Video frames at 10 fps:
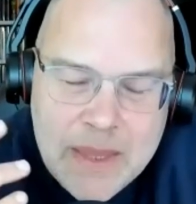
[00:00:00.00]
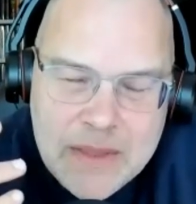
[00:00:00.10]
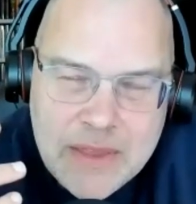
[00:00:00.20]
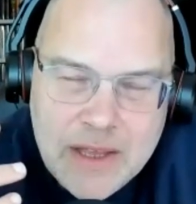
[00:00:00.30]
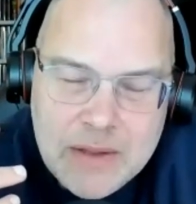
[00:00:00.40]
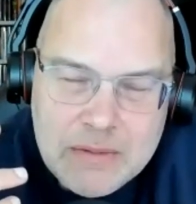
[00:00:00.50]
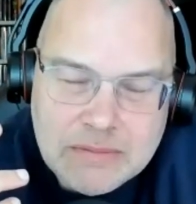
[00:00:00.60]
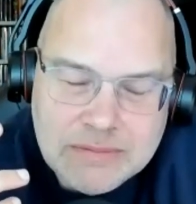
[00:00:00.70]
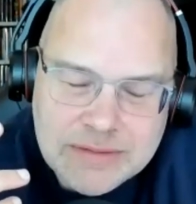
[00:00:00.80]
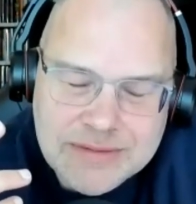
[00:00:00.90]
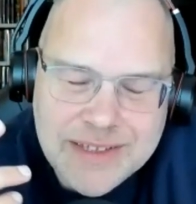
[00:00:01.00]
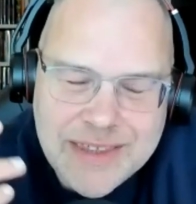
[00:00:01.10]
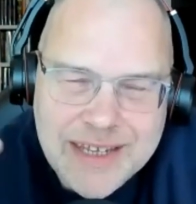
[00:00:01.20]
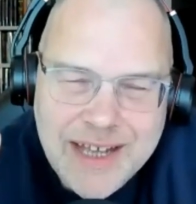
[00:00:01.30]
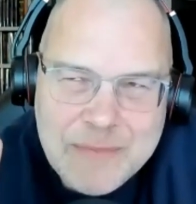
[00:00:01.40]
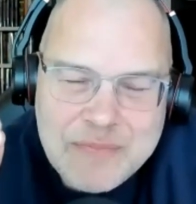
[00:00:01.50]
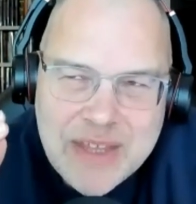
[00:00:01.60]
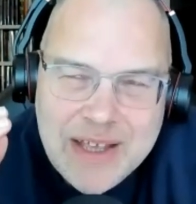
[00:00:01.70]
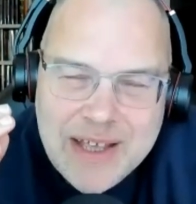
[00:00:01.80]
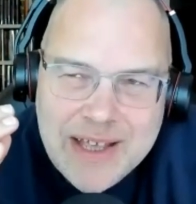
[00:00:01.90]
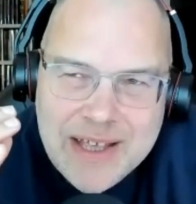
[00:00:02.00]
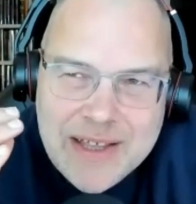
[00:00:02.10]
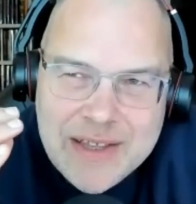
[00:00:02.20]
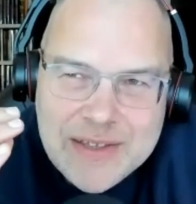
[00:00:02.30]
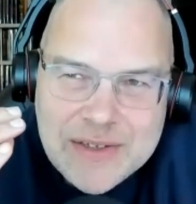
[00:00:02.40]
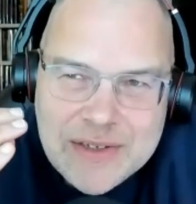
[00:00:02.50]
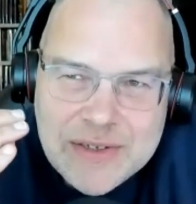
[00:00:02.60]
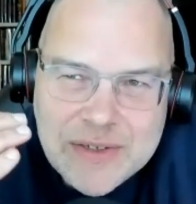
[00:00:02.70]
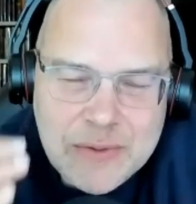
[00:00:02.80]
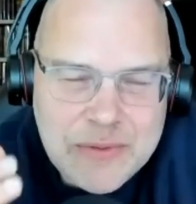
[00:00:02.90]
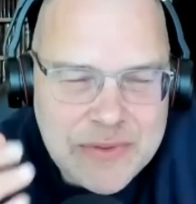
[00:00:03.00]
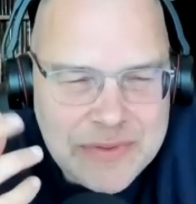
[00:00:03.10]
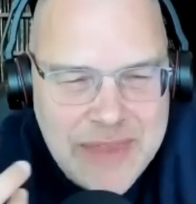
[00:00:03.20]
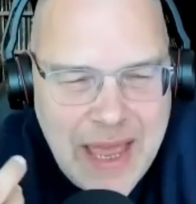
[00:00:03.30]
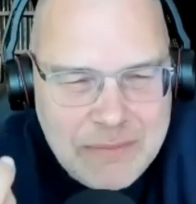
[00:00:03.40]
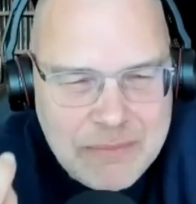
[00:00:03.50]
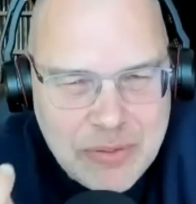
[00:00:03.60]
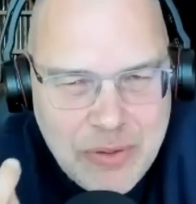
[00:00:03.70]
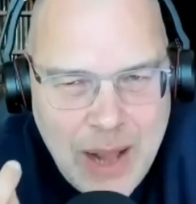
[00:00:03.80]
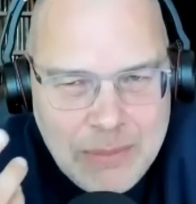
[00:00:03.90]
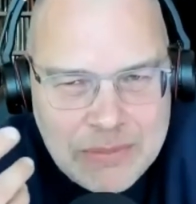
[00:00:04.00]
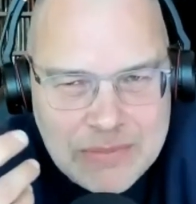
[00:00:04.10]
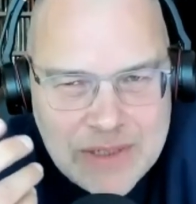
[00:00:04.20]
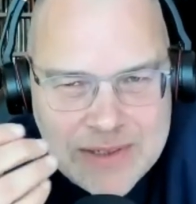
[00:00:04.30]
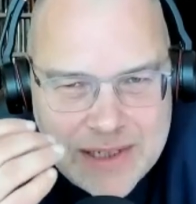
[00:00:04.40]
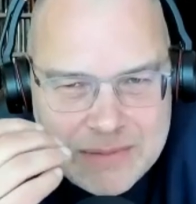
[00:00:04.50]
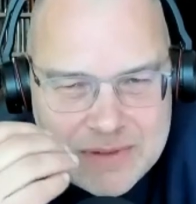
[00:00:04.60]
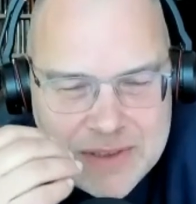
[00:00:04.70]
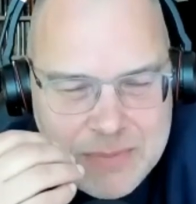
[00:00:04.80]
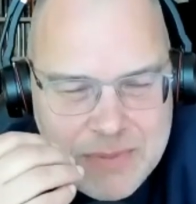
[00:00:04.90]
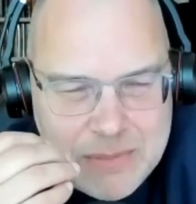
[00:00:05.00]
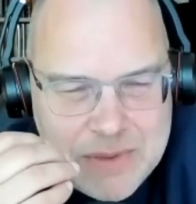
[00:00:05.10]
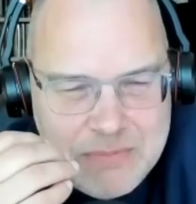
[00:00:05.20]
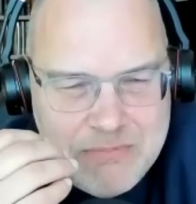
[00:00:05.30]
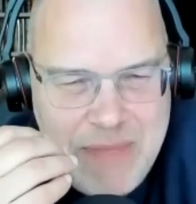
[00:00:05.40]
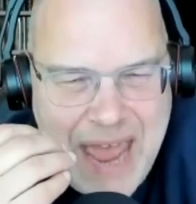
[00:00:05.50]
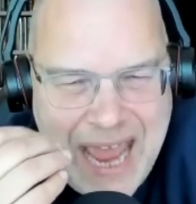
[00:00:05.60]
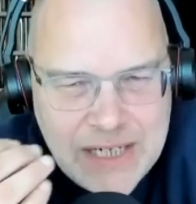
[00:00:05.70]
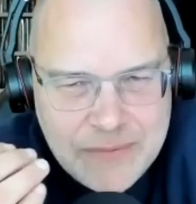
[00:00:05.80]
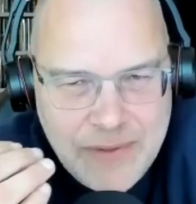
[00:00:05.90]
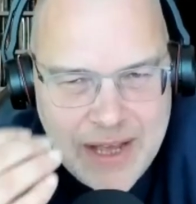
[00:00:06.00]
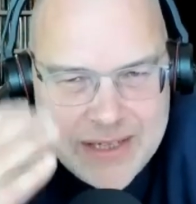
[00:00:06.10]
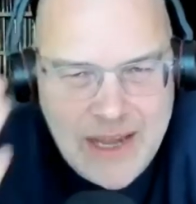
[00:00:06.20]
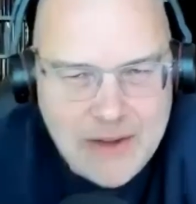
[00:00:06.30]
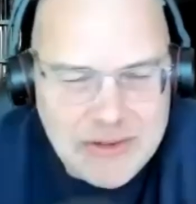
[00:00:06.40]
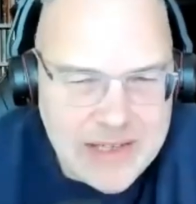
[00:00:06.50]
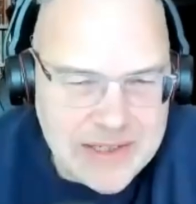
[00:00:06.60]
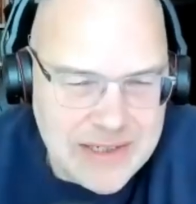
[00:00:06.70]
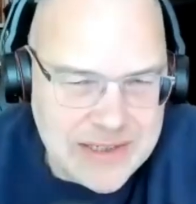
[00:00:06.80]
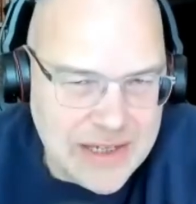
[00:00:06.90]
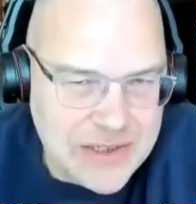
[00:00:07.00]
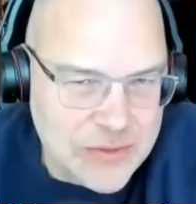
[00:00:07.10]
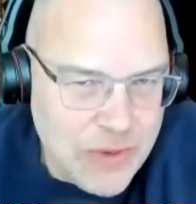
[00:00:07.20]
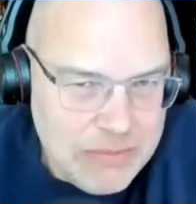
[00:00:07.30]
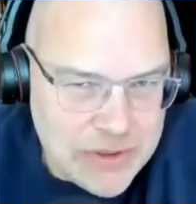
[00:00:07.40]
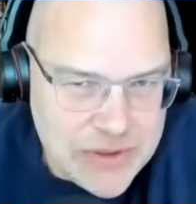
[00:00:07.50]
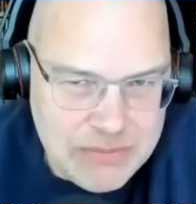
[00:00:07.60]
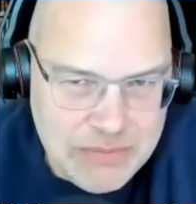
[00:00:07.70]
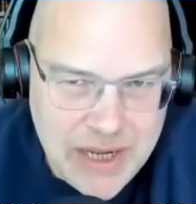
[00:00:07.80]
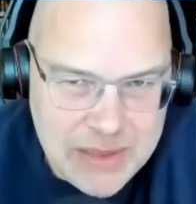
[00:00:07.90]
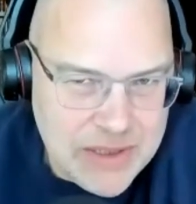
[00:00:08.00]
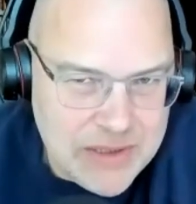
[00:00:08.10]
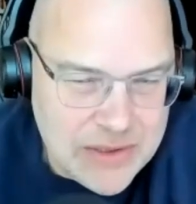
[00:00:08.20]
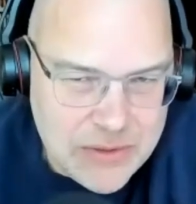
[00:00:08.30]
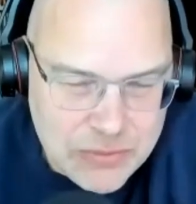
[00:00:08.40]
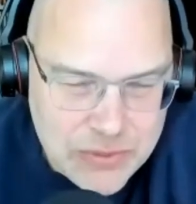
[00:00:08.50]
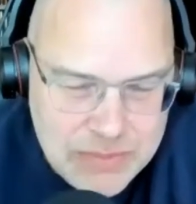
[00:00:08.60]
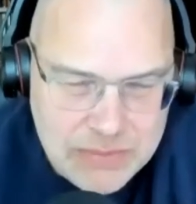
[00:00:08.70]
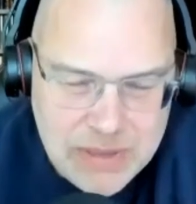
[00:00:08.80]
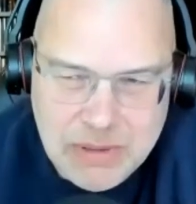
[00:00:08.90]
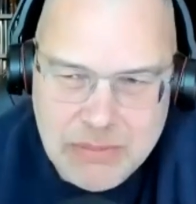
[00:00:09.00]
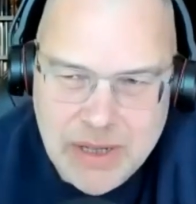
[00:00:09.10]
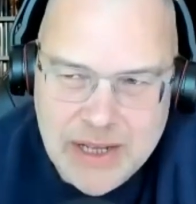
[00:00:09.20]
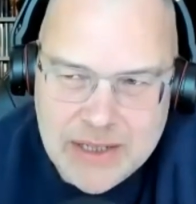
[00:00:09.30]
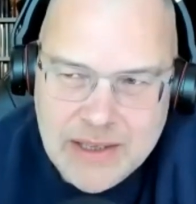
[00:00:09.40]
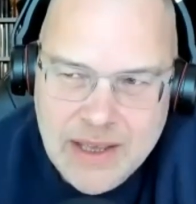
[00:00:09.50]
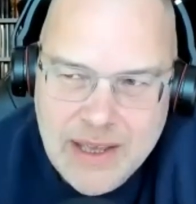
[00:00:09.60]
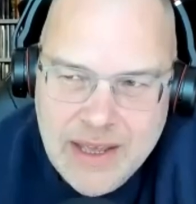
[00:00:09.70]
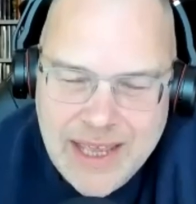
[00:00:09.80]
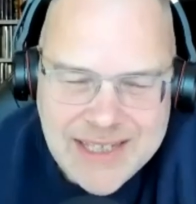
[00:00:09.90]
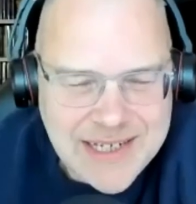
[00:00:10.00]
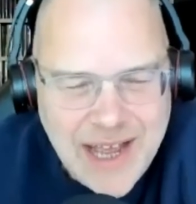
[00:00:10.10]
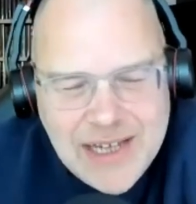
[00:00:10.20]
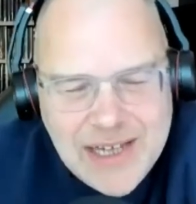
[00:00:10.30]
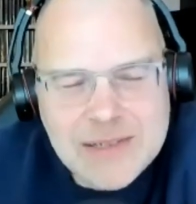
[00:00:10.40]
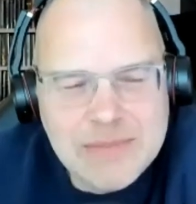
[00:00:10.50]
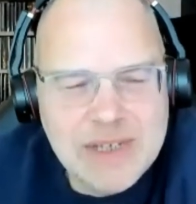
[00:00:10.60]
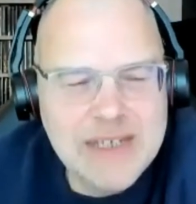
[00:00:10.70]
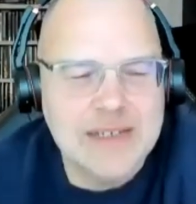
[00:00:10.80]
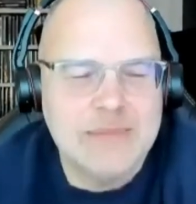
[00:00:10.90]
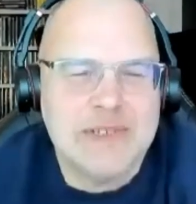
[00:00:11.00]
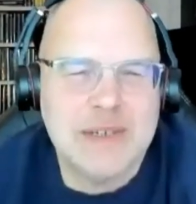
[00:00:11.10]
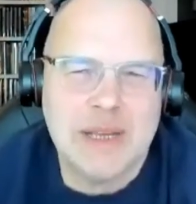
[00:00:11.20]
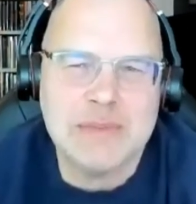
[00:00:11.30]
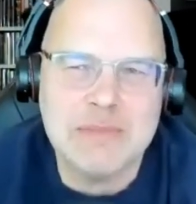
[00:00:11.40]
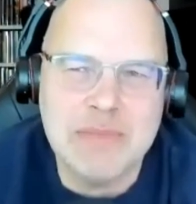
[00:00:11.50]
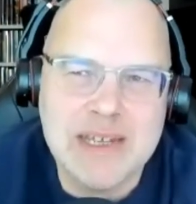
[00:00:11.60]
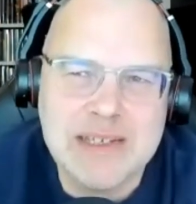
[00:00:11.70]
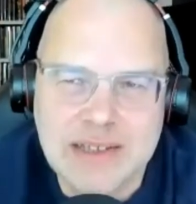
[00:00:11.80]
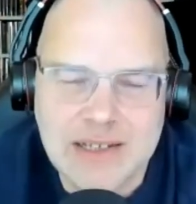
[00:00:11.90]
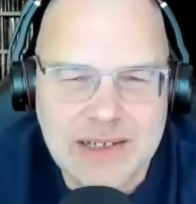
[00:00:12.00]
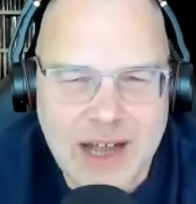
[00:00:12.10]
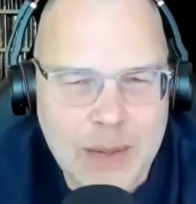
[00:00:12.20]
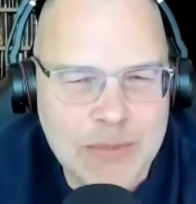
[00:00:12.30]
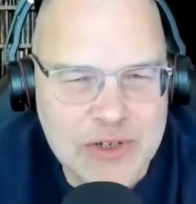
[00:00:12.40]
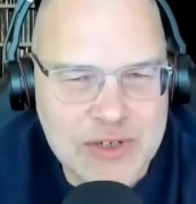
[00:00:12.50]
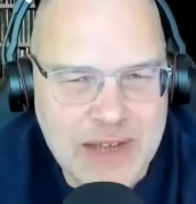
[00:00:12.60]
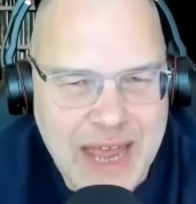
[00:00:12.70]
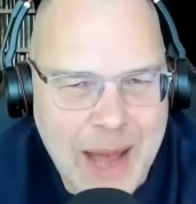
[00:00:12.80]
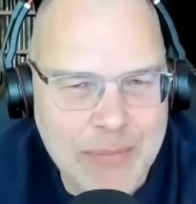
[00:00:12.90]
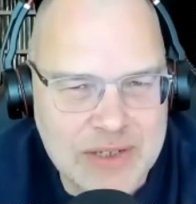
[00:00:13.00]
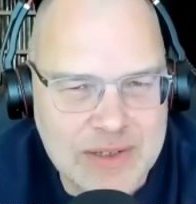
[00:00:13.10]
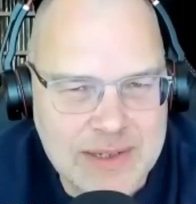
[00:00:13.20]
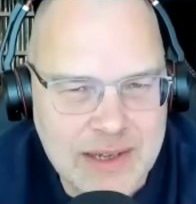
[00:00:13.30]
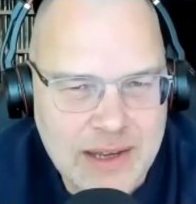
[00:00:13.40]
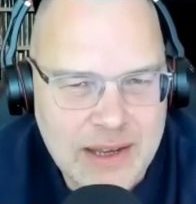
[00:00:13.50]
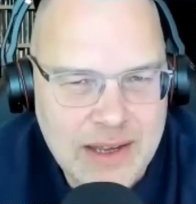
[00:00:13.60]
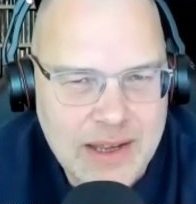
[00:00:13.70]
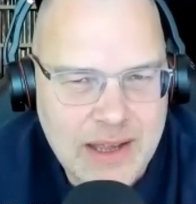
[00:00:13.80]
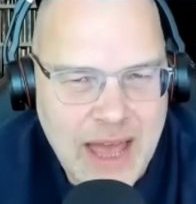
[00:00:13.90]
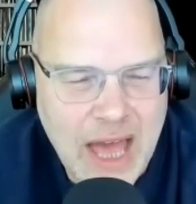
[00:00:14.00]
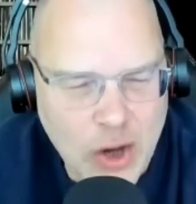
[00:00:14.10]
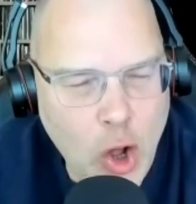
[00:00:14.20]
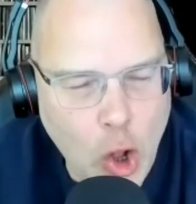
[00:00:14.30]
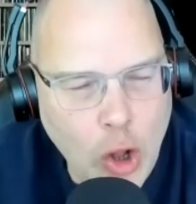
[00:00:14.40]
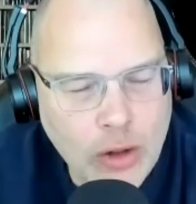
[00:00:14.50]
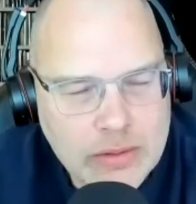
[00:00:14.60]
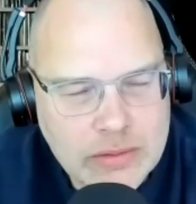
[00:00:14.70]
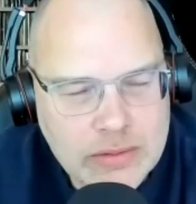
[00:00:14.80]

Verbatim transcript: the the um, so that problem is just like just becomes magnified. And now not it's not just one person buying, but it's a group of people buying. It's yeah. kind of to me, Tim, sometimes amazing that commerce happens at all.